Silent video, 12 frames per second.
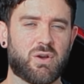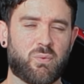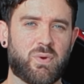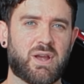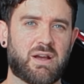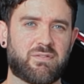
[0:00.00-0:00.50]

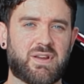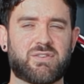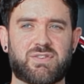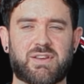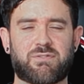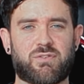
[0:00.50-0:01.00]
We have
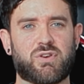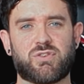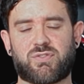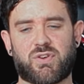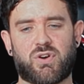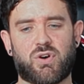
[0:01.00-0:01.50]
it
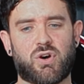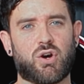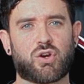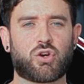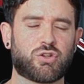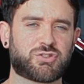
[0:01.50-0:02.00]
different
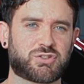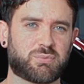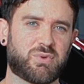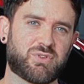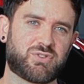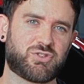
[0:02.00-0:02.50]
for customers'